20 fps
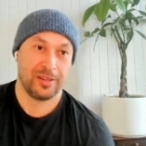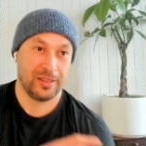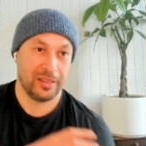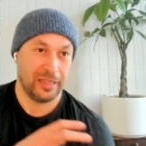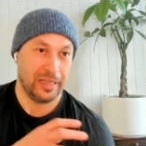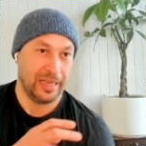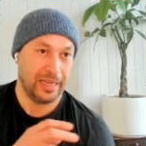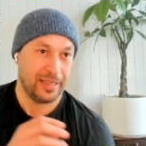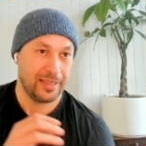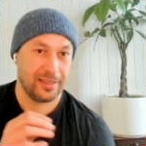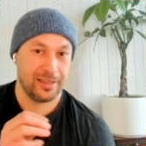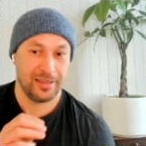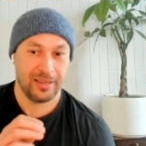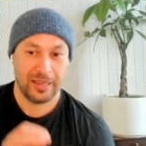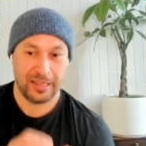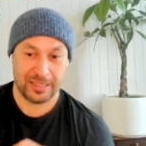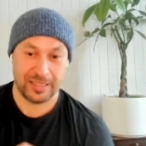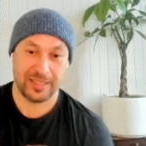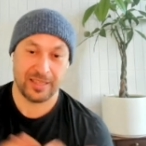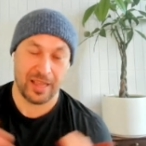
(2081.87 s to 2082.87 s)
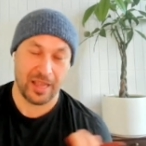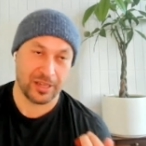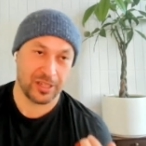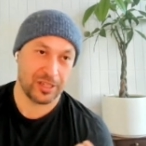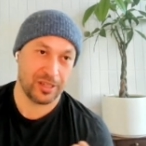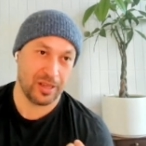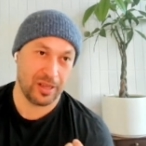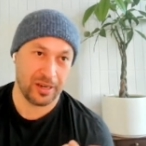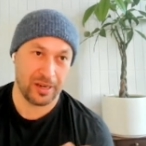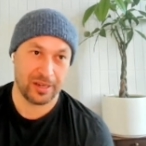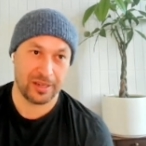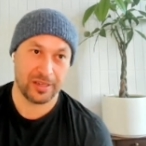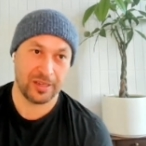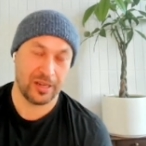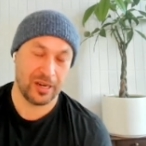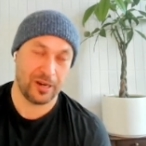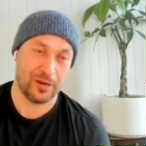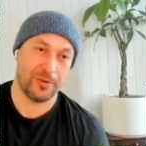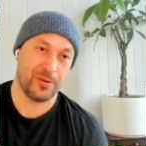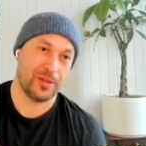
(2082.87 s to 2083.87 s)
like instantiated
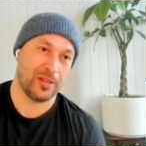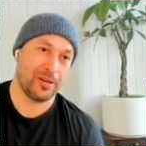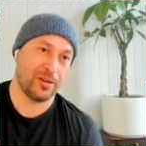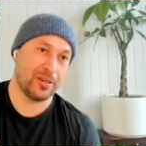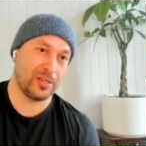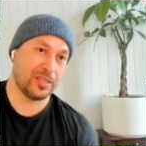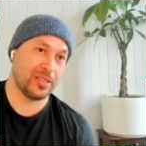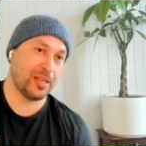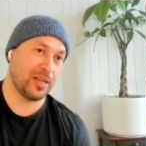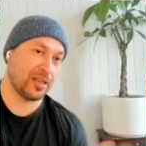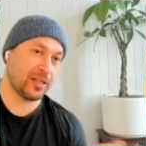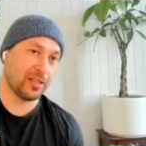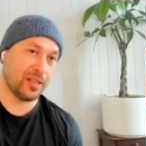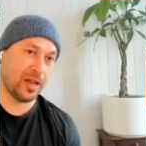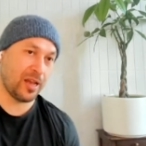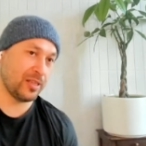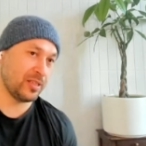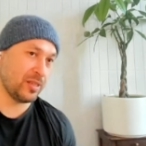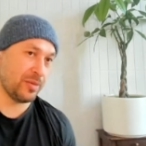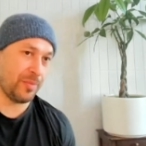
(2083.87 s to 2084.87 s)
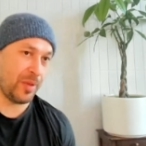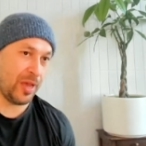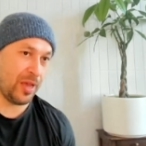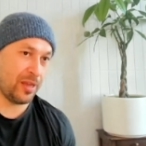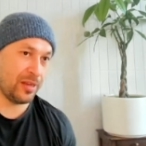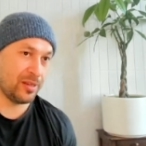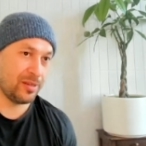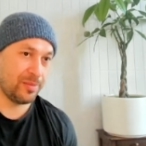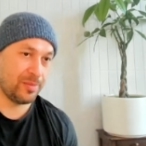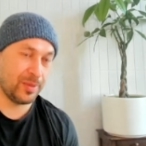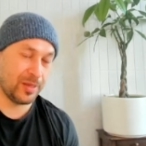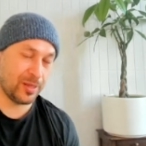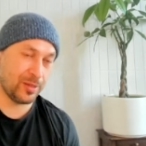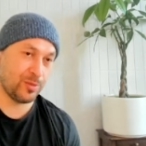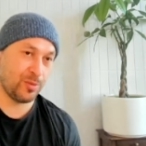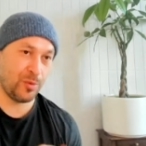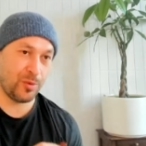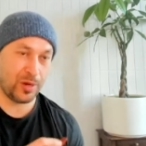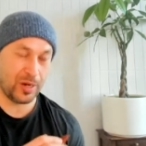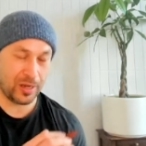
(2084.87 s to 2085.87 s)
near where there is like client demand, because
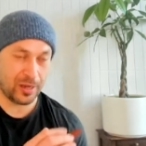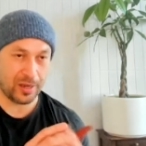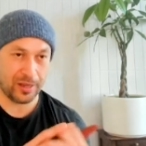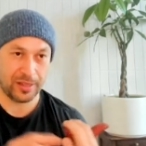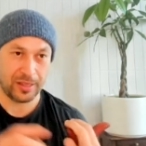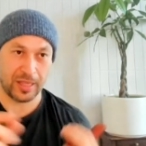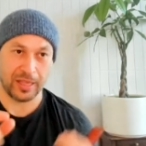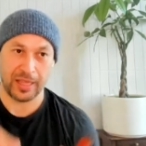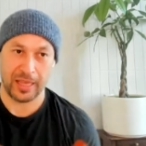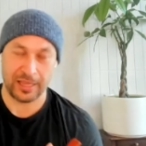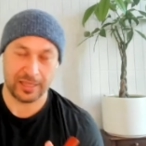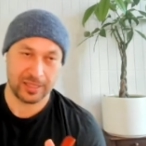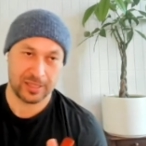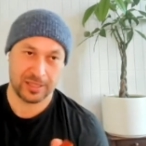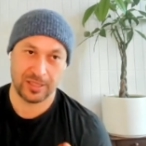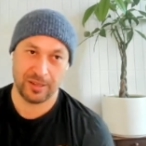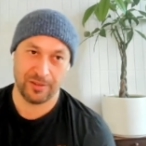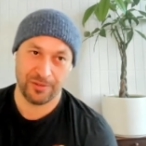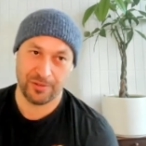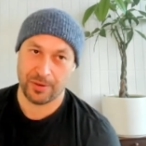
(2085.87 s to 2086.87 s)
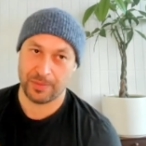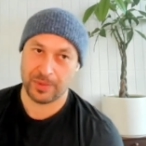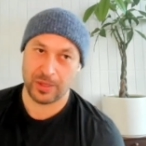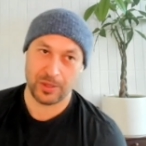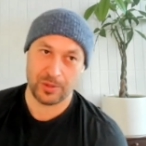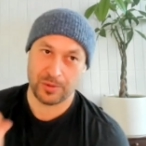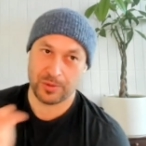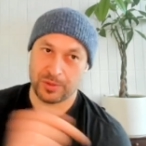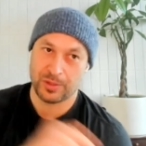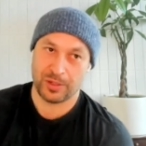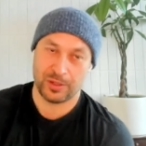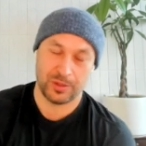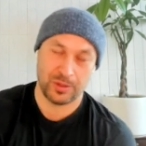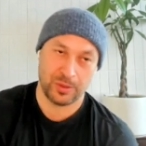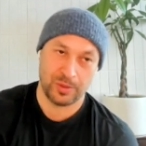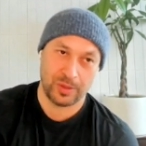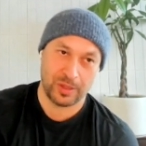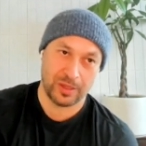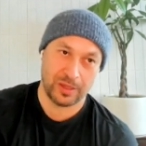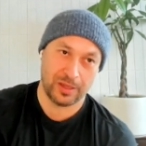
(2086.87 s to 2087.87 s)
we want to cut the latency from the user
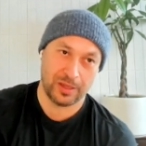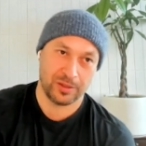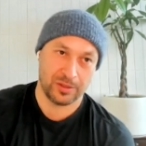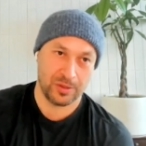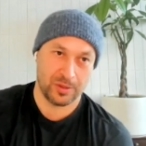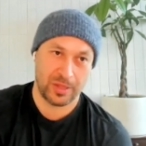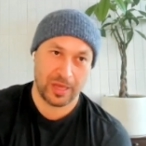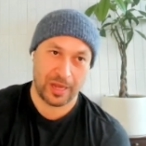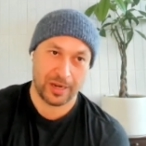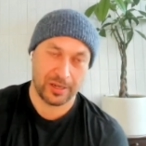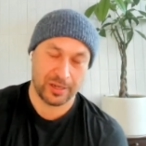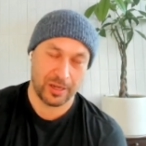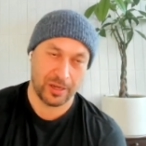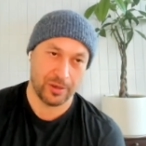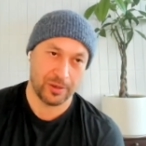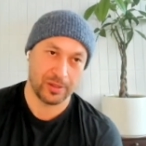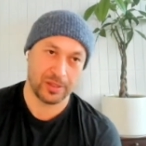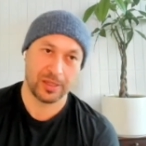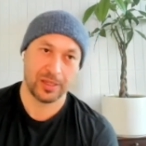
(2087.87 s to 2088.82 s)
to that node.